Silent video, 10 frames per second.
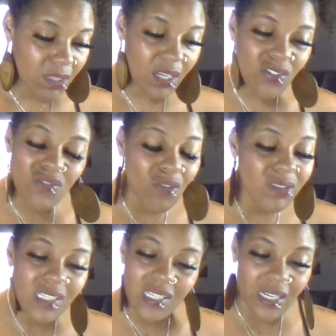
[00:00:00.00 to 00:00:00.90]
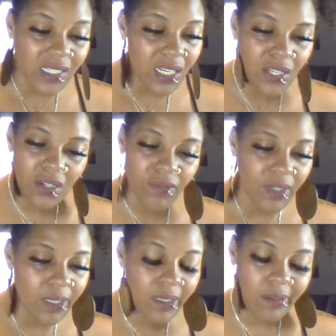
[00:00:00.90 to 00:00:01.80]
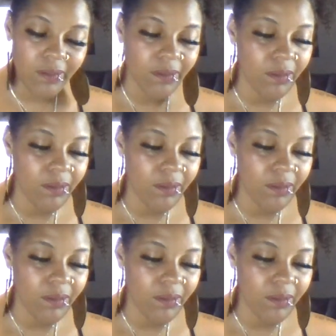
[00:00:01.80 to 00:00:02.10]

There's no sex in your reading.